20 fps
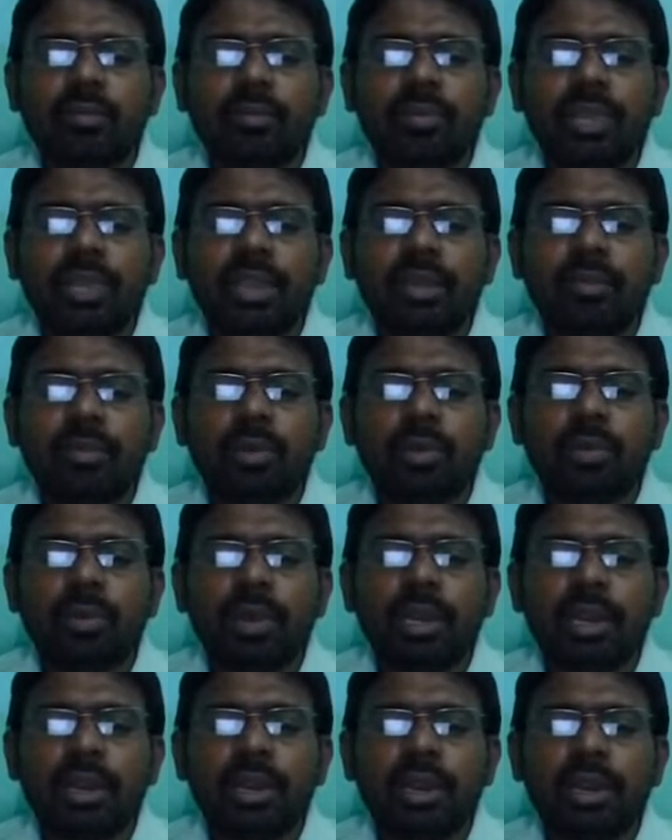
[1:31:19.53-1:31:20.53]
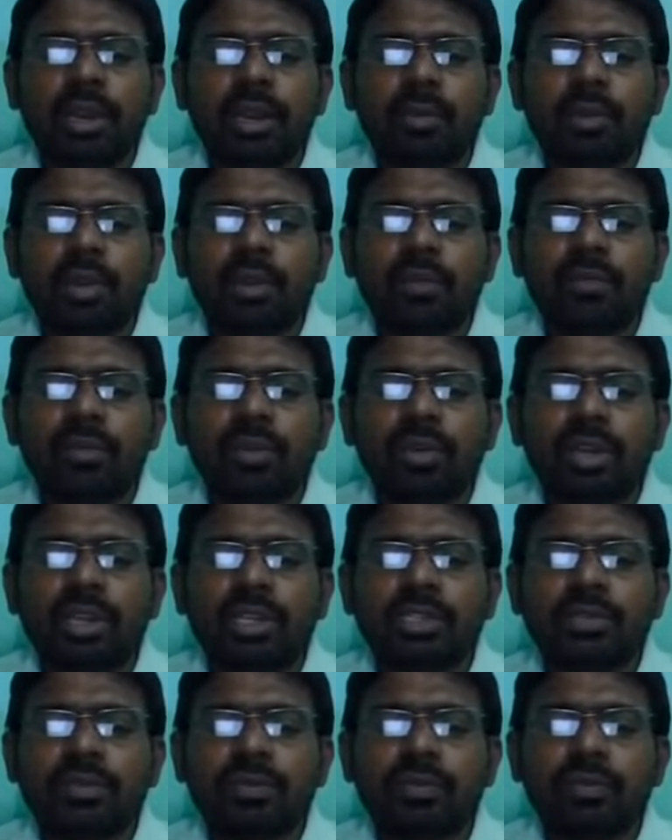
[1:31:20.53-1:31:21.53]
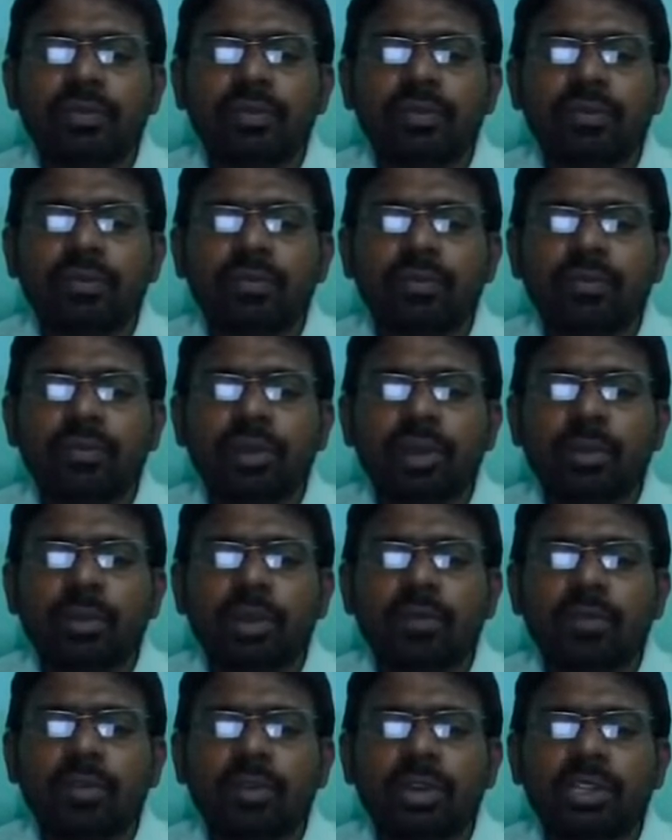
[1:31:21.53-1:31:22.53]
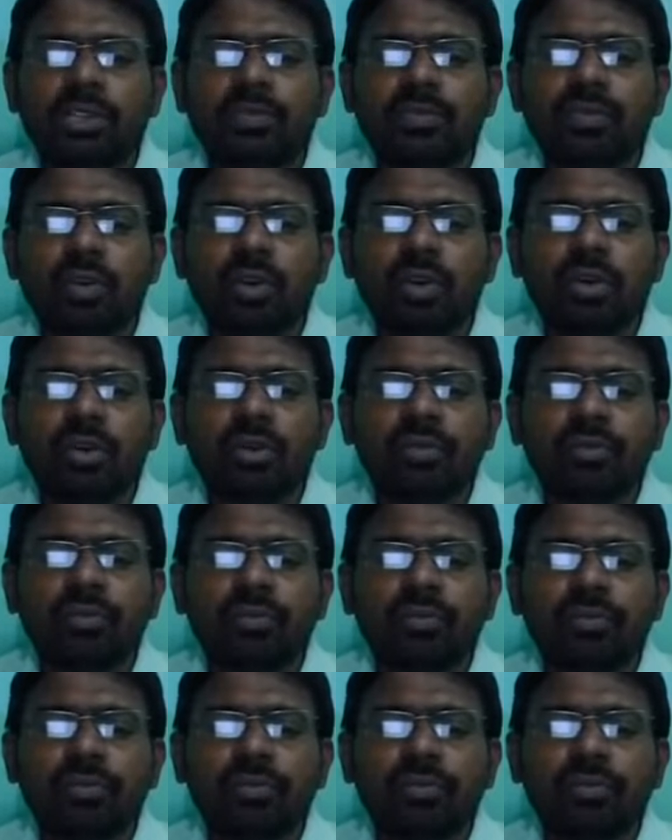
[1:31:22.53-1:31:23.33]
P, propellant. Number of fluorines? Number of fluorines? Four.